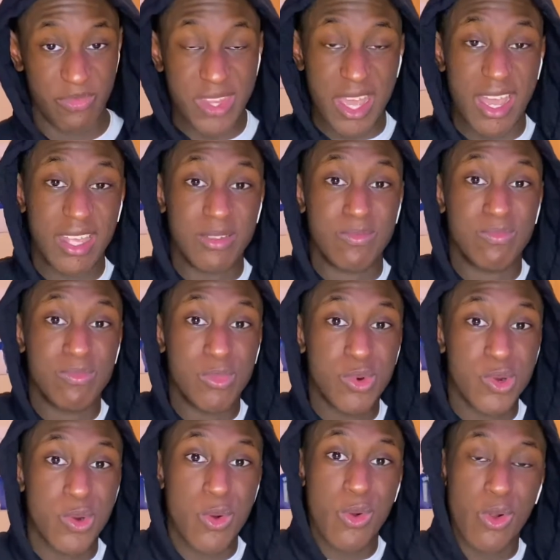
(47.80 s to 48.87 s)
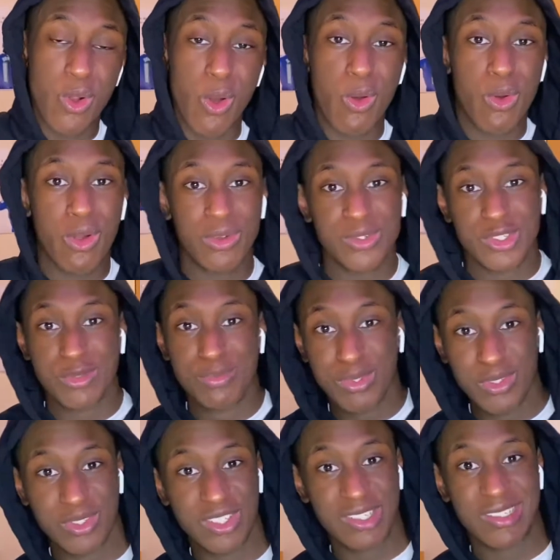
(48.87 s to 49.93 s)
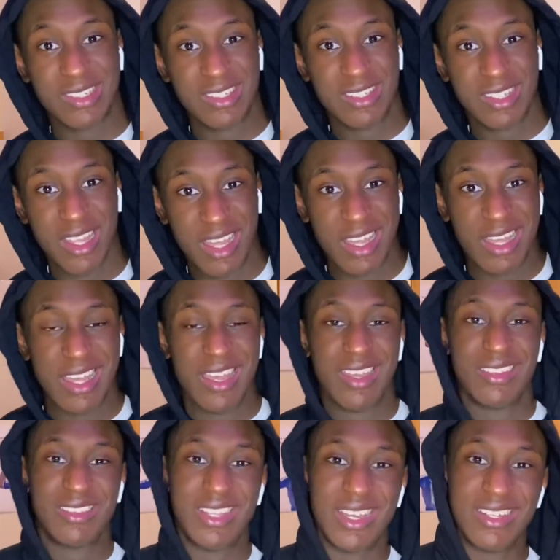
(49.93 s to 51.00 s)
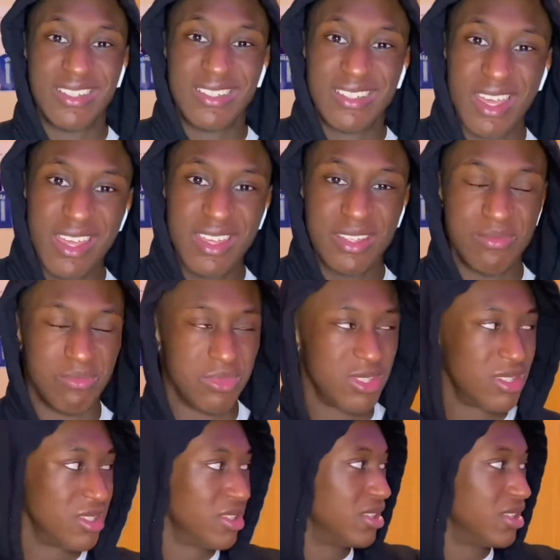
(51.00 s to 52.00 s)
had more goal contributions than games.